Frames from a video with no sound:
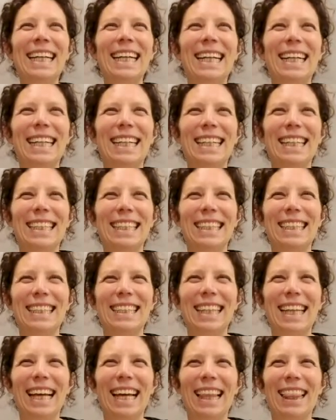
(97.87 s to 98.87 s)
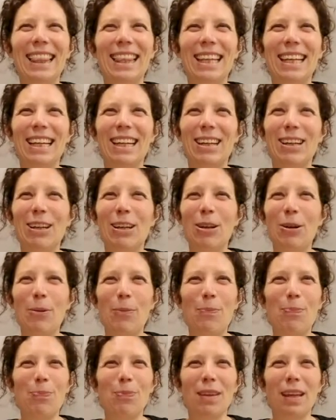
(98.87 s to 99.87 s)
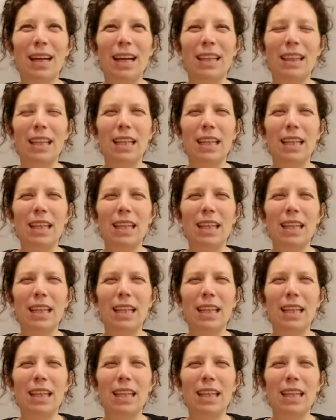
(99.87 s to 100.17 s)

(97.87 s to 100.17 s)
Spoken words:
and I